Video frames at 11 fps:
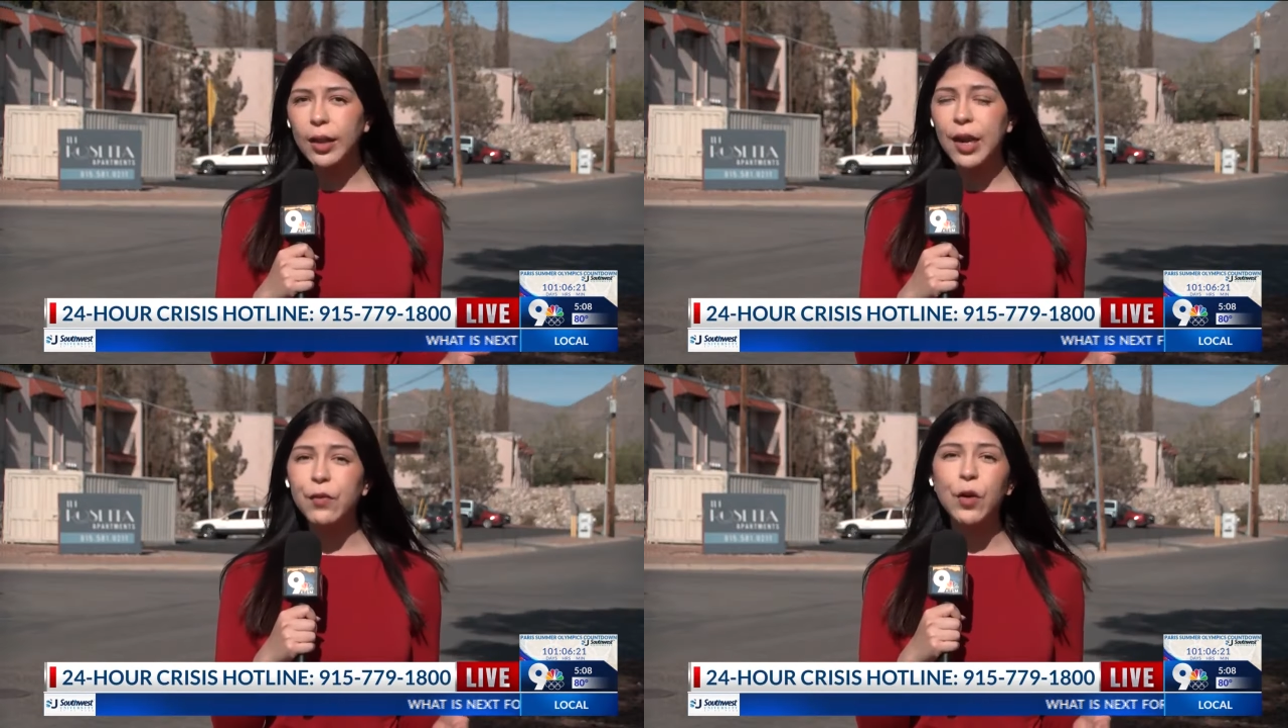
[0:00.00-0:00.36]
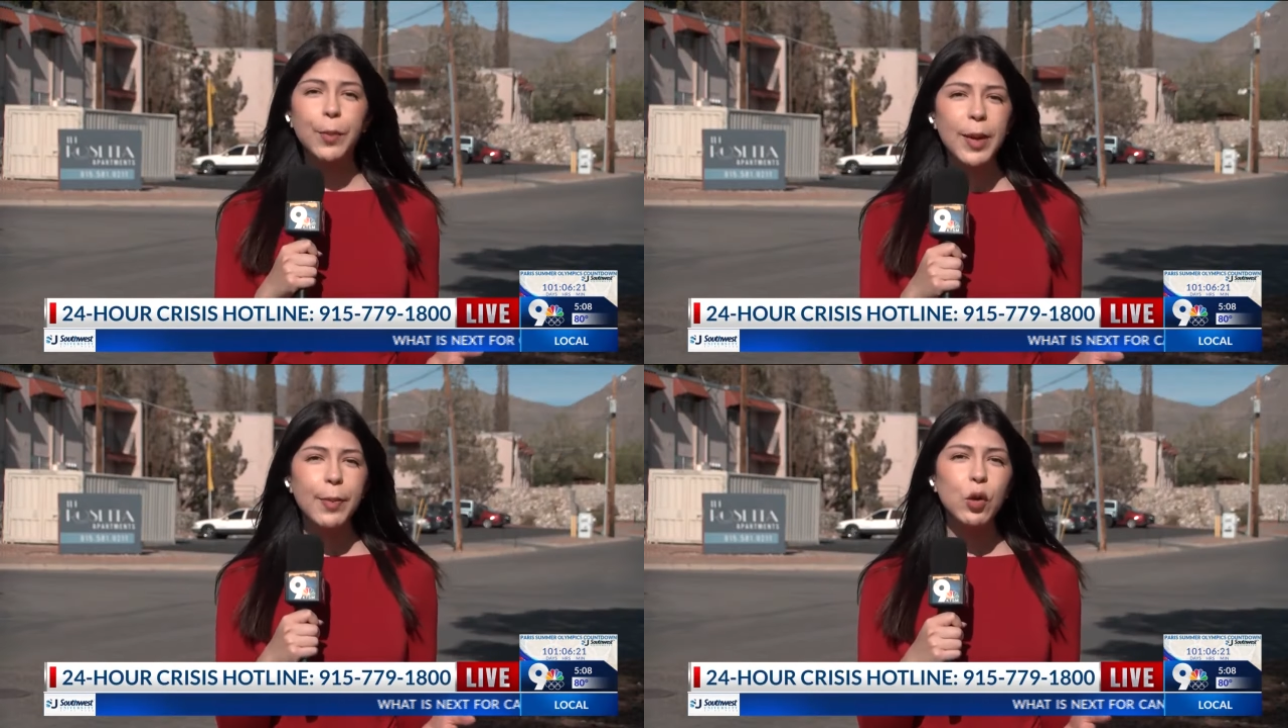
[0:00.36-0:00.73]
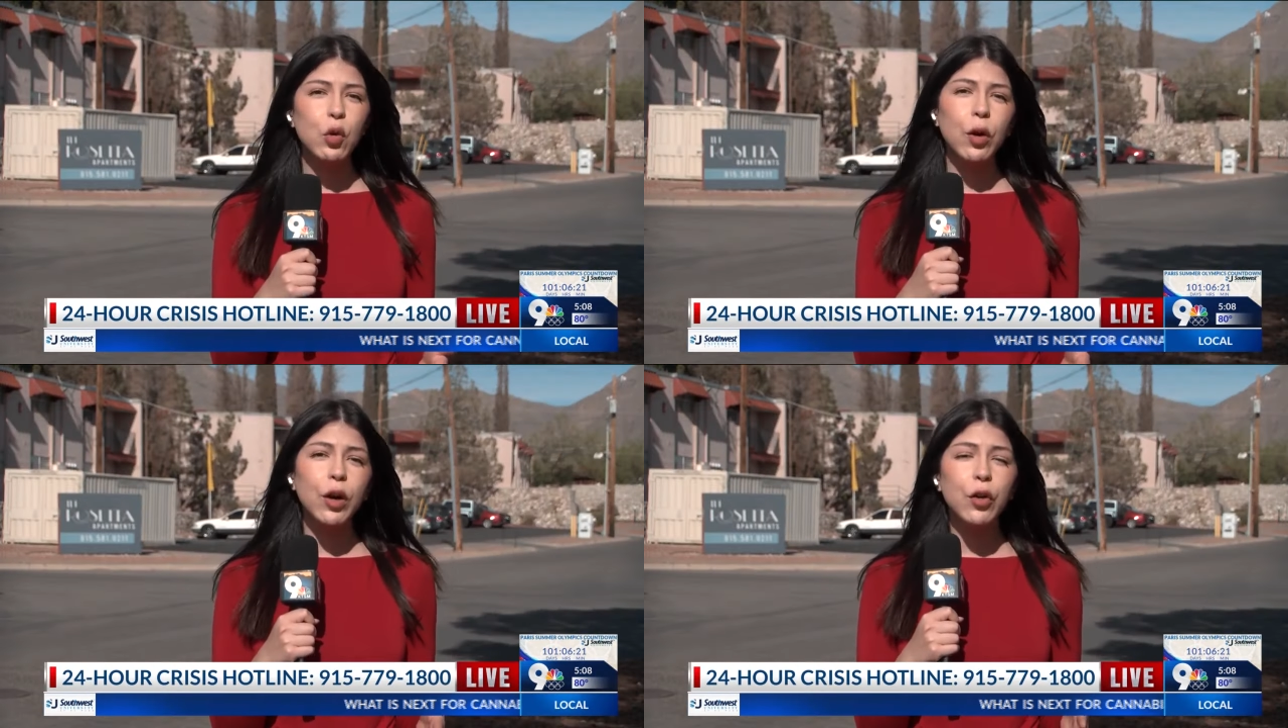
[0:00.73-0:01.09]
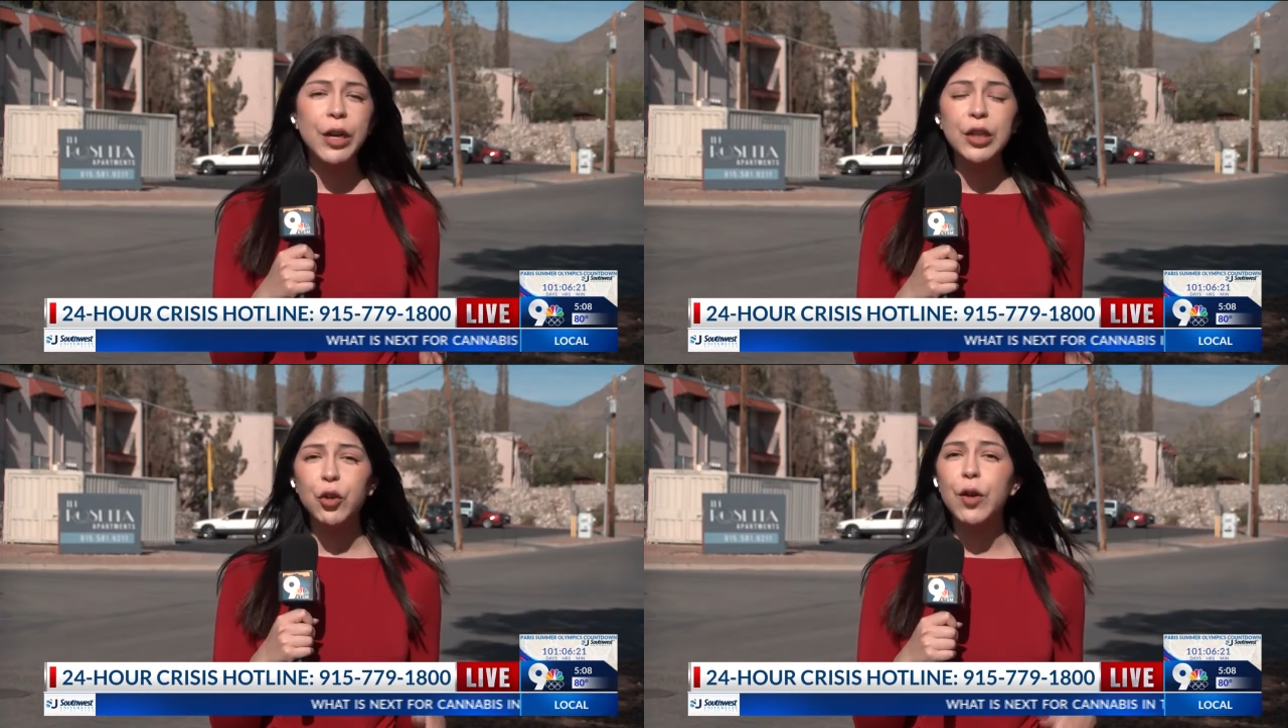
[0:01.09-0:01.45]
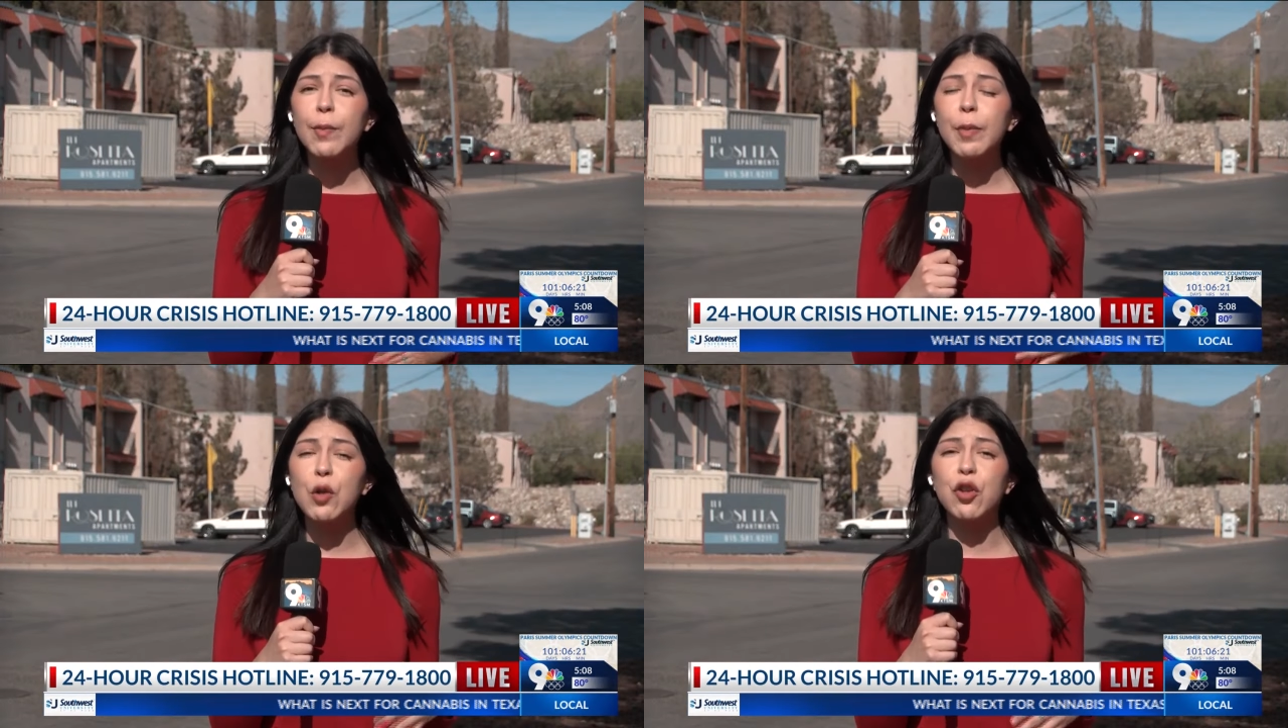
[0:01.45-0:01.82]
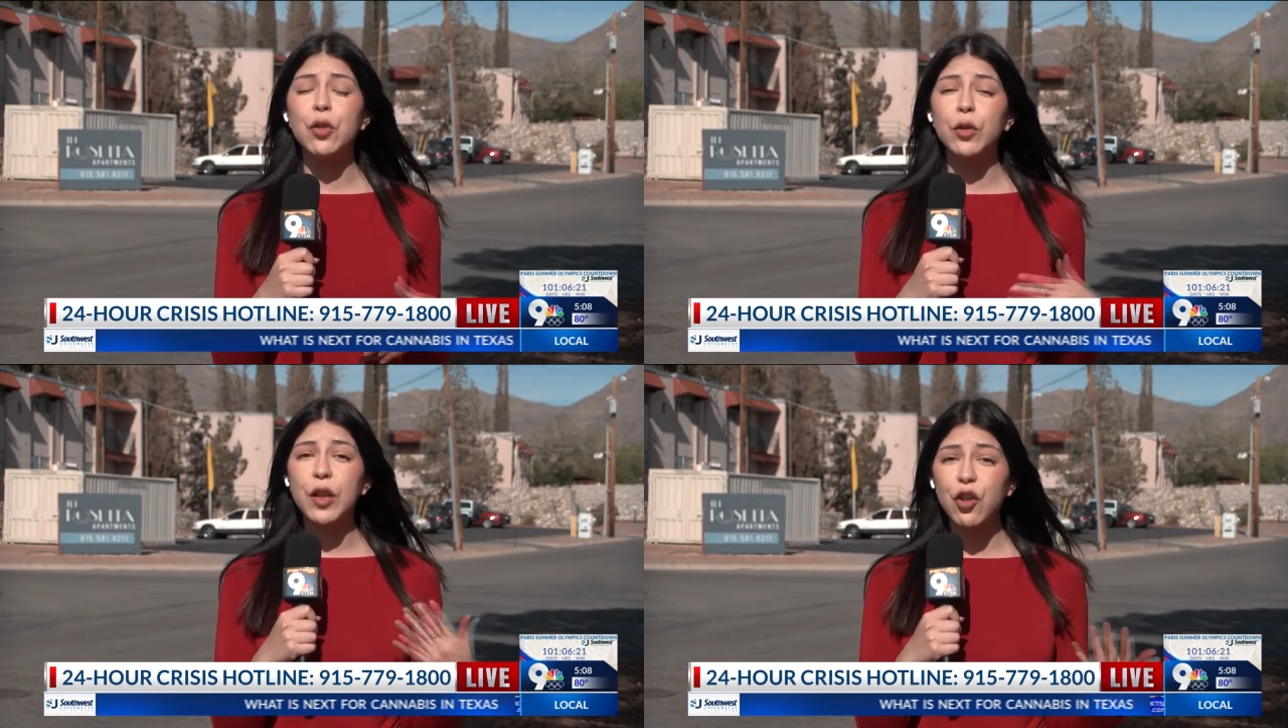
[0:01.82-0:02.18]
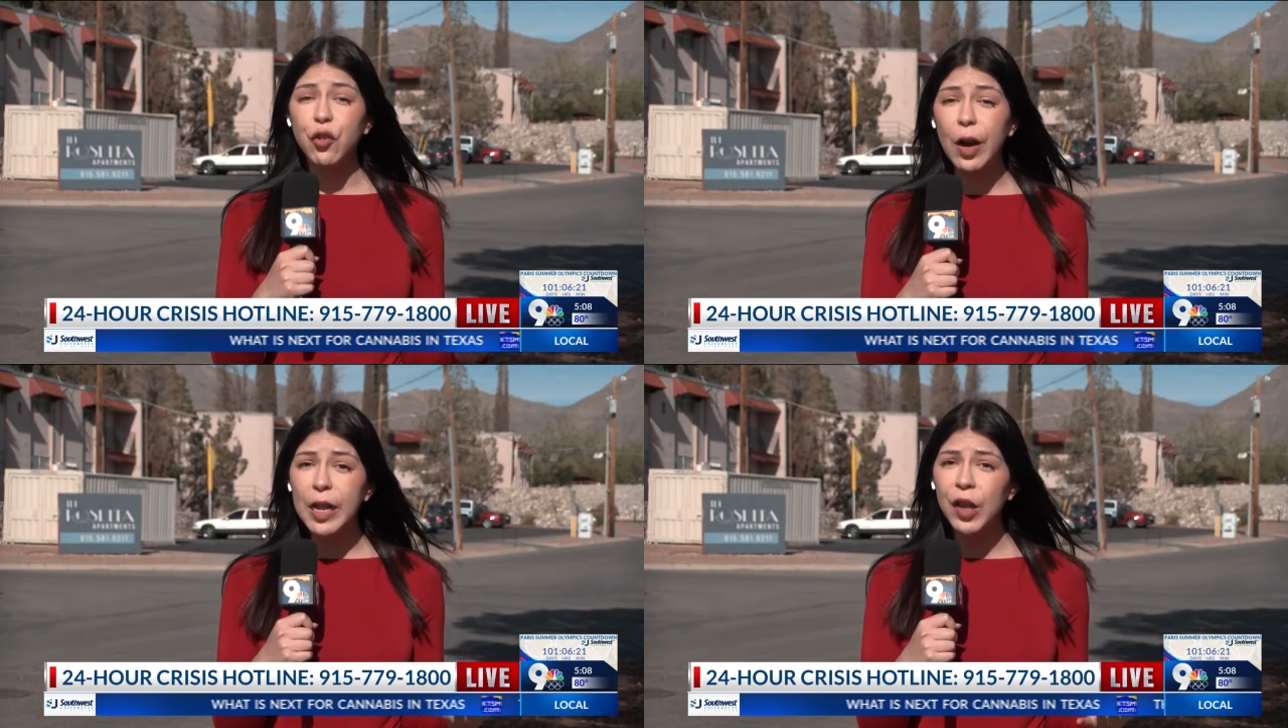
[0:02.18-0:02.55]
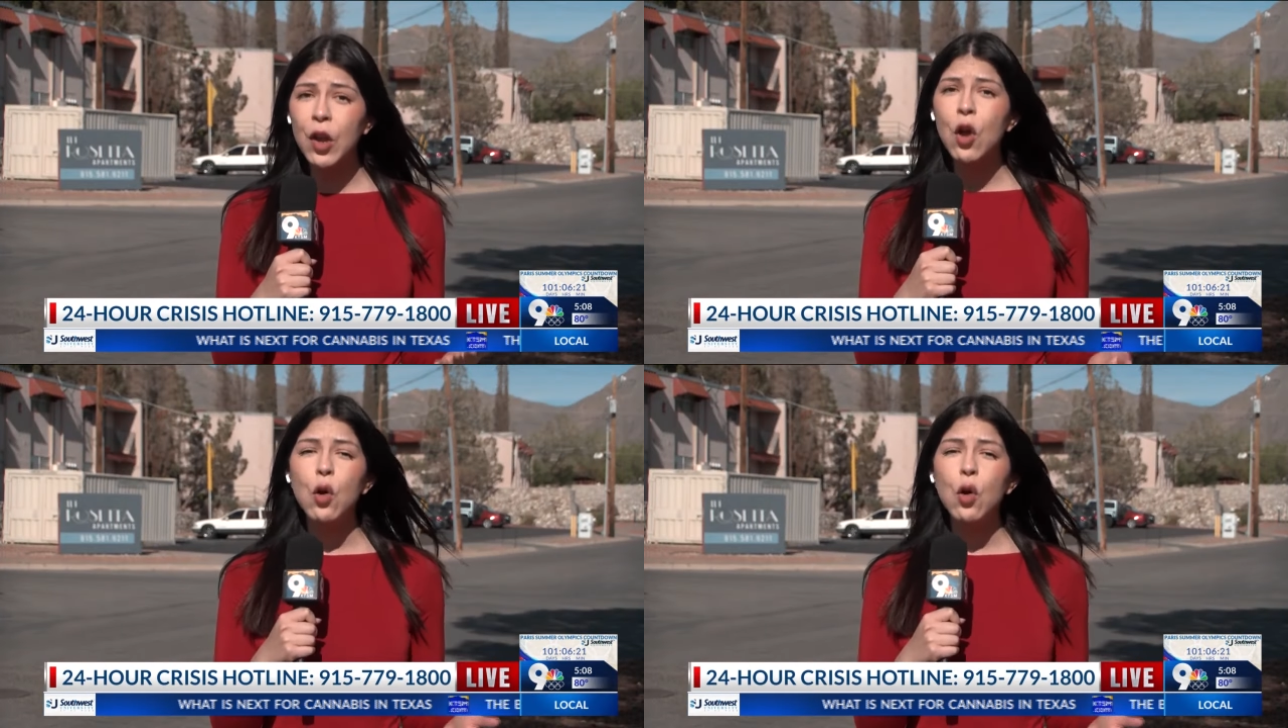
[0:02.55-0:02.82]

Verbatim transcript: hotline for people who are going through emotional distress